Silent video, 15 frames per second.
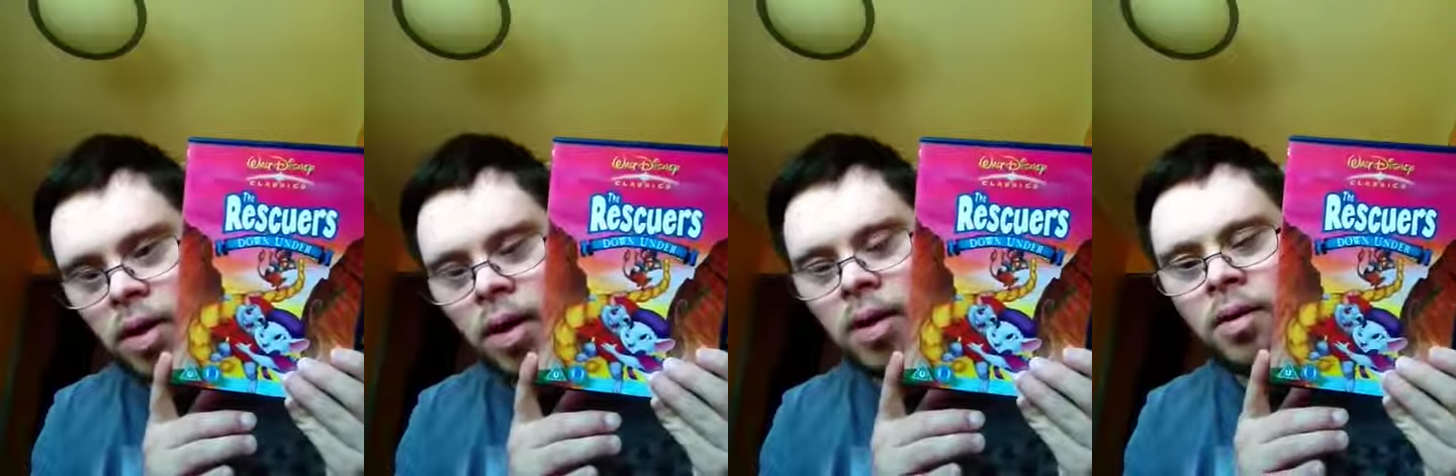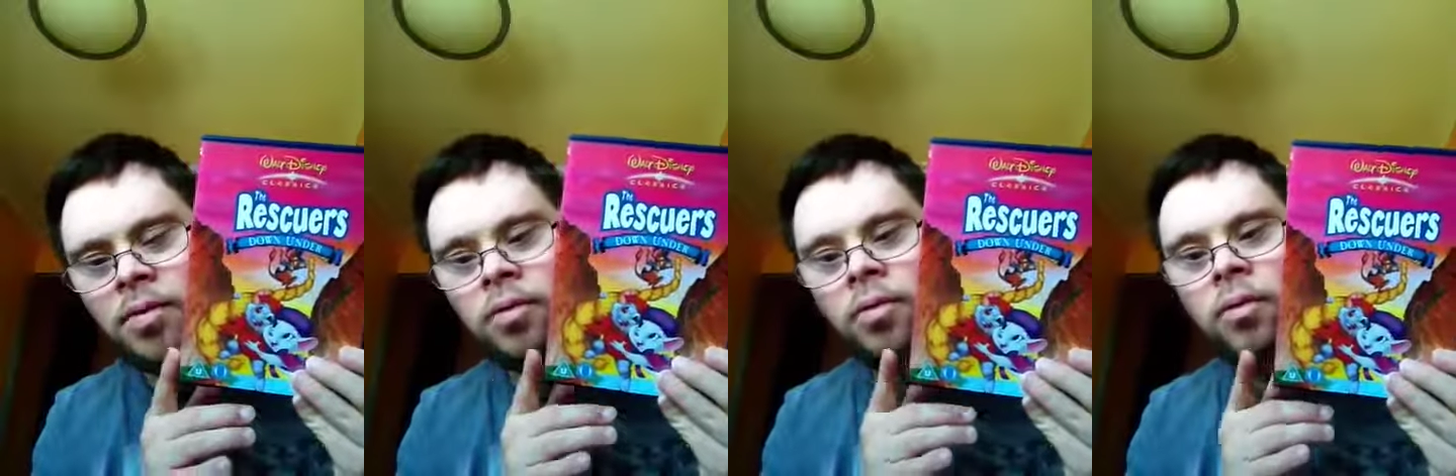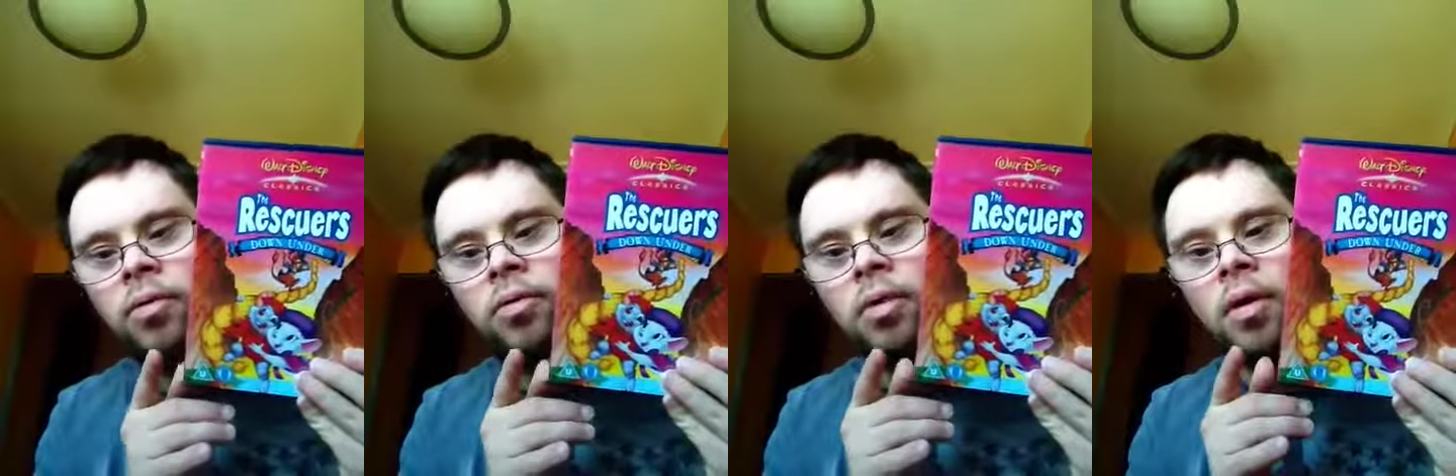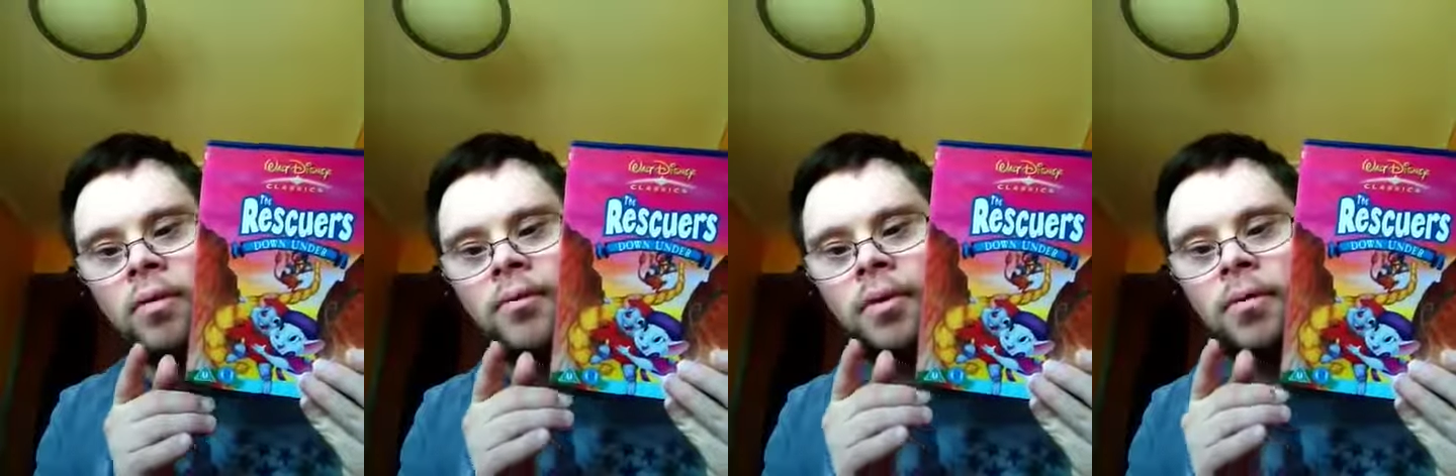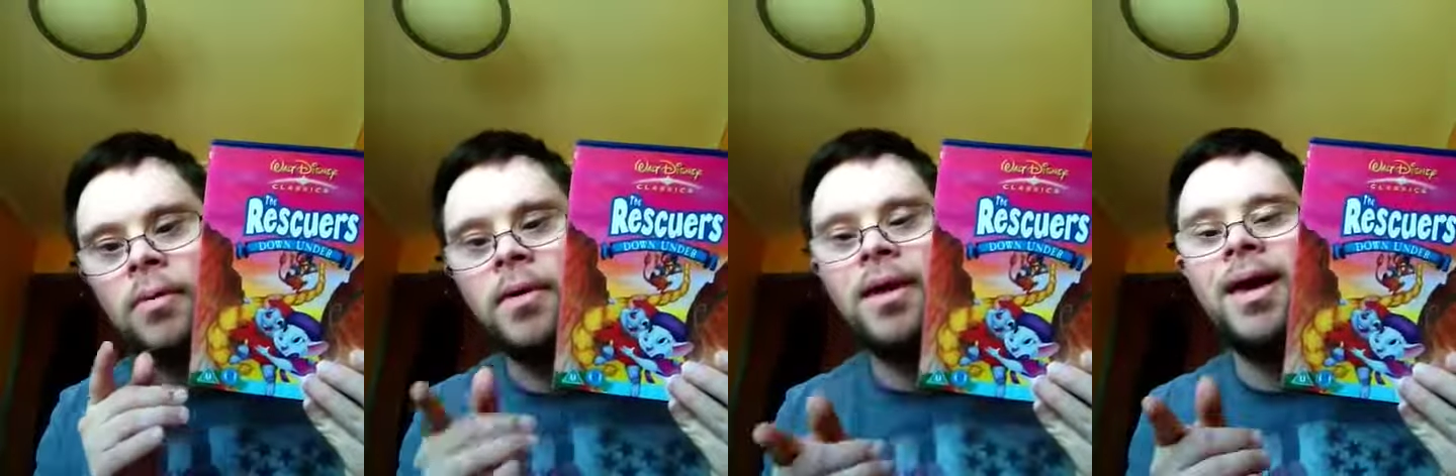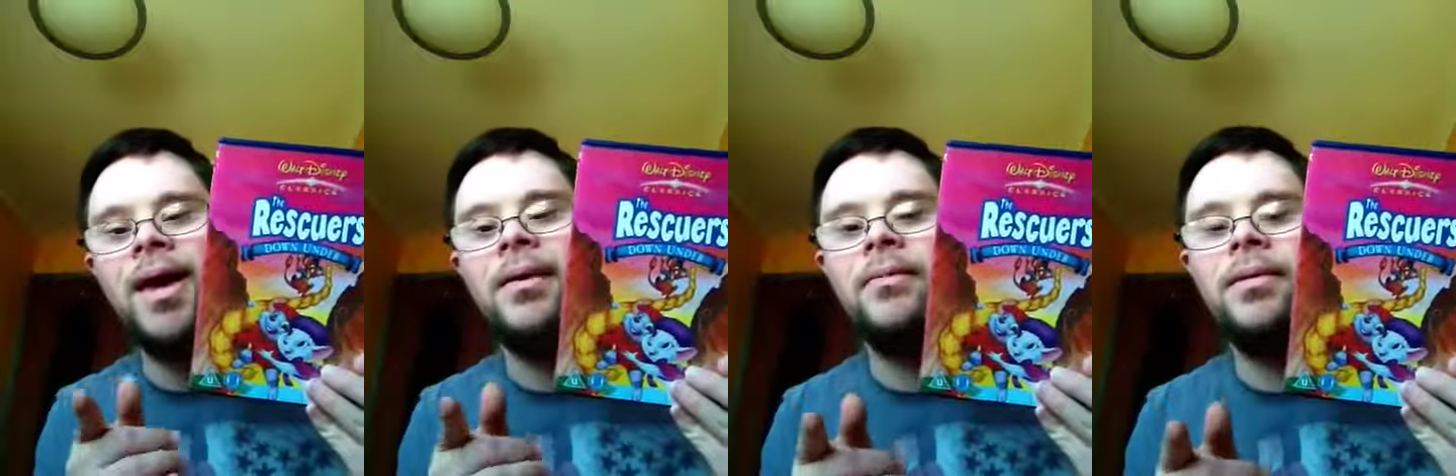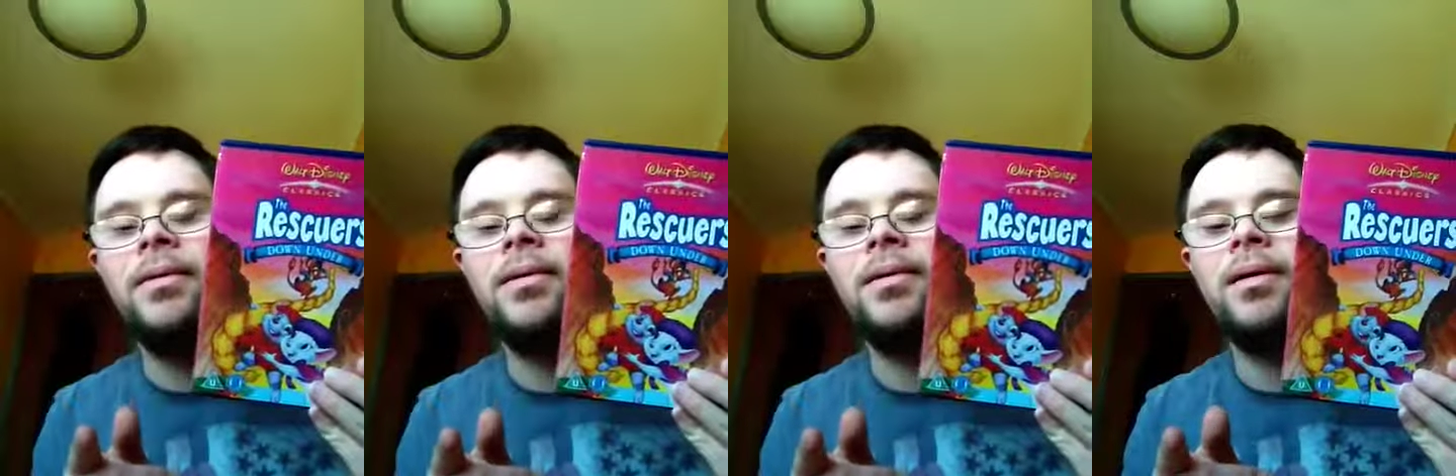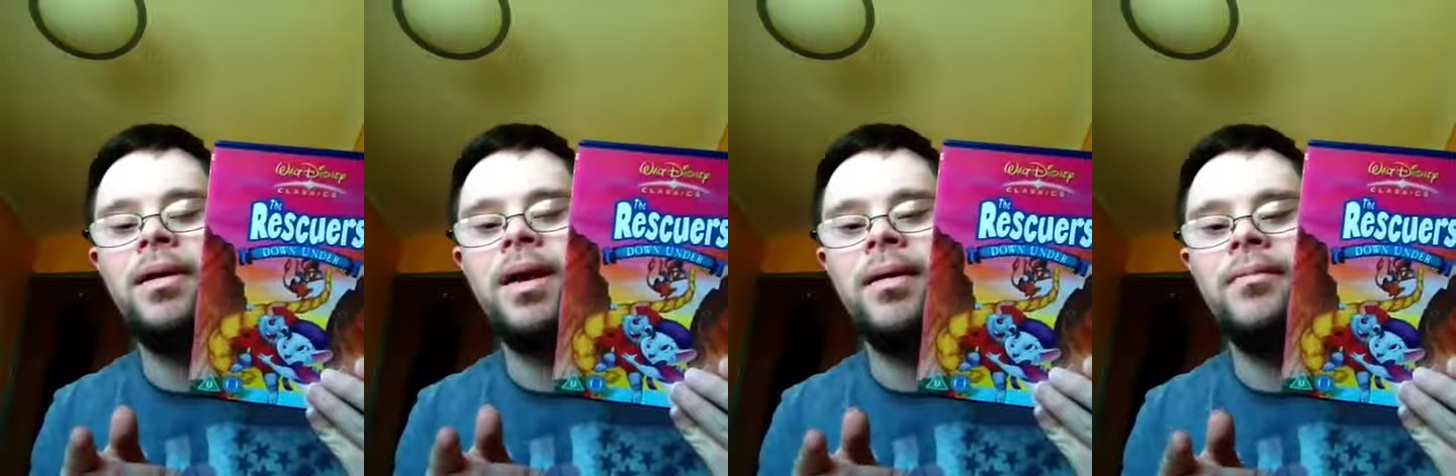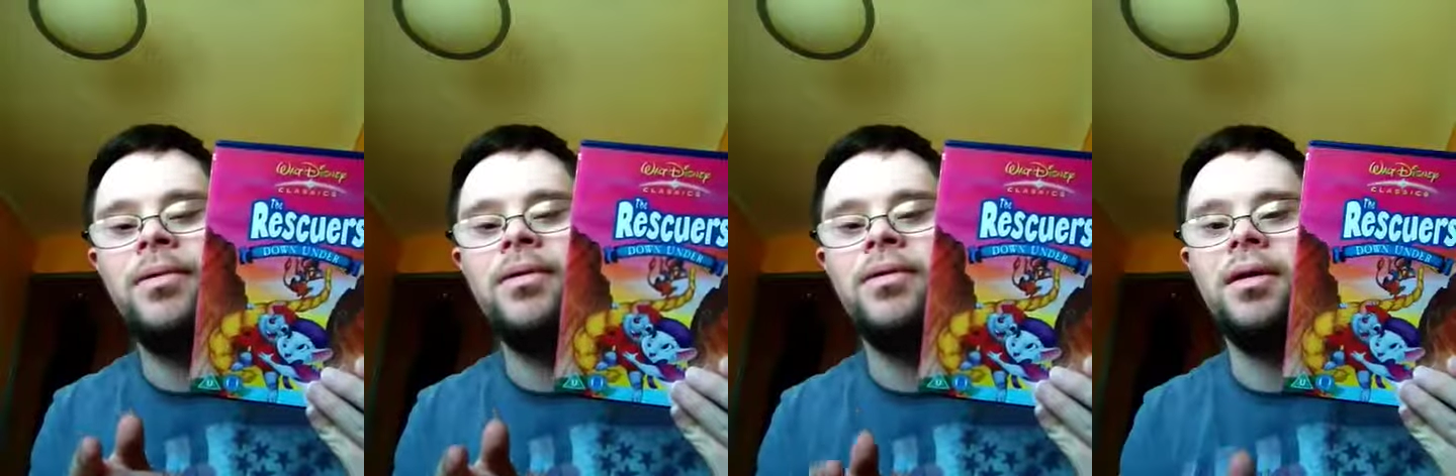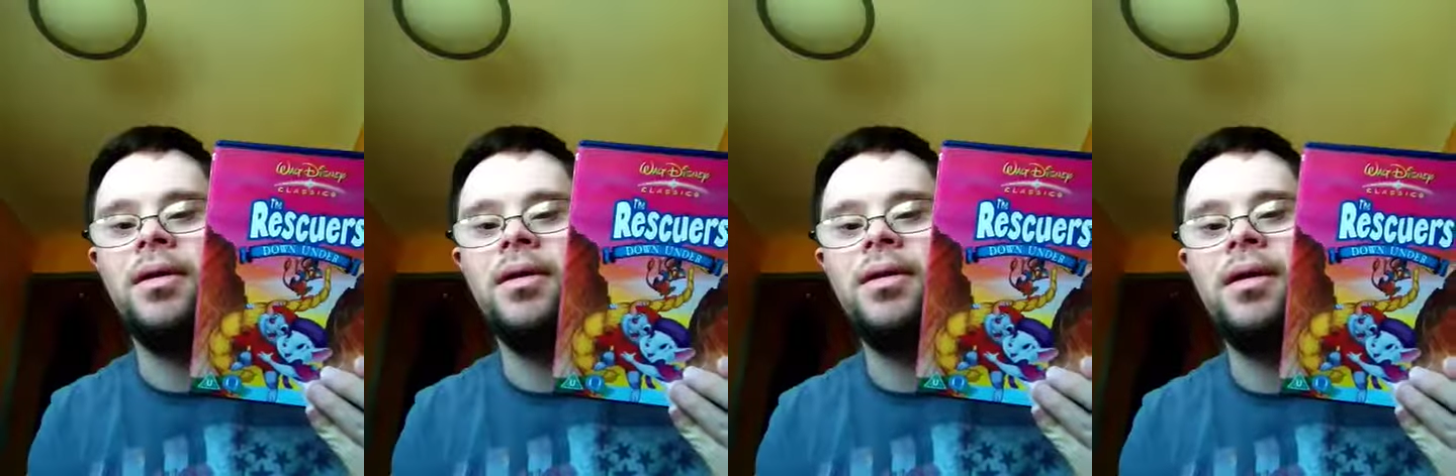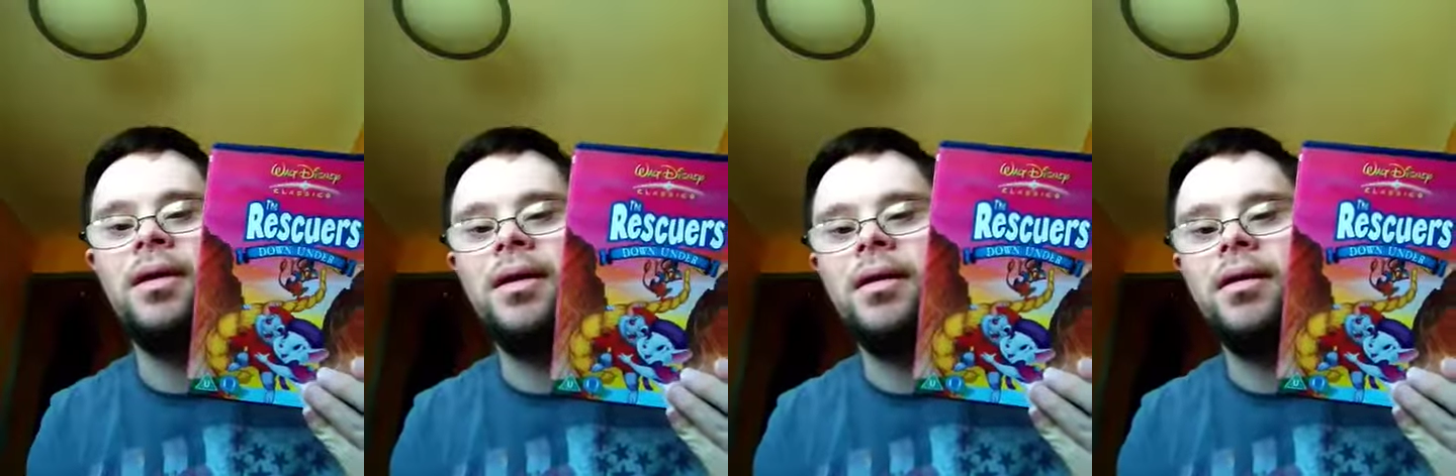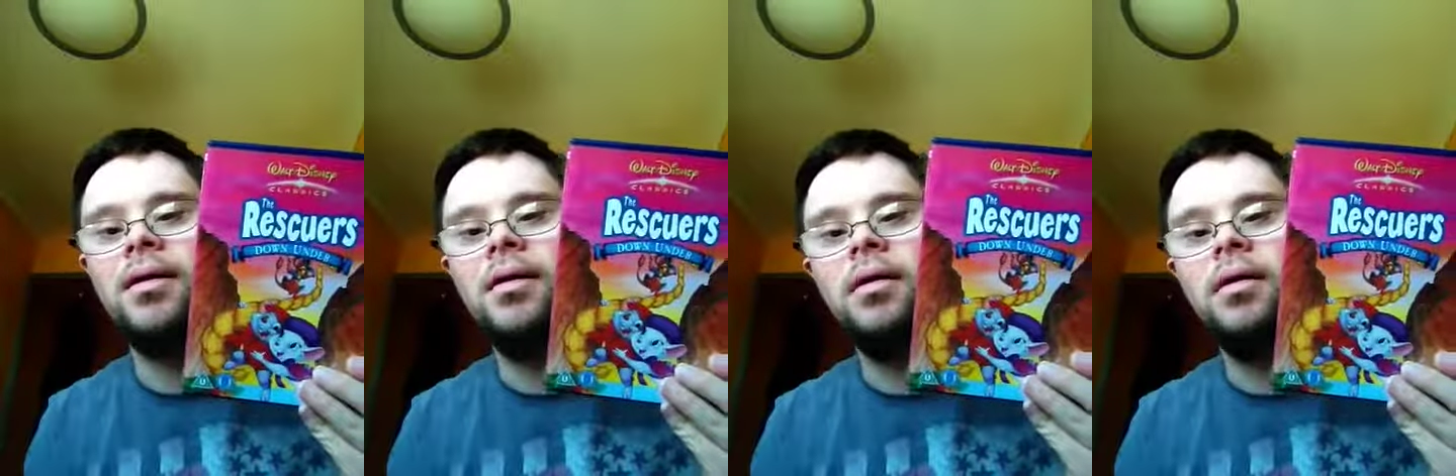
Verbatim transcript: it just looks like from a game, it's a game, isn't it? Yeah.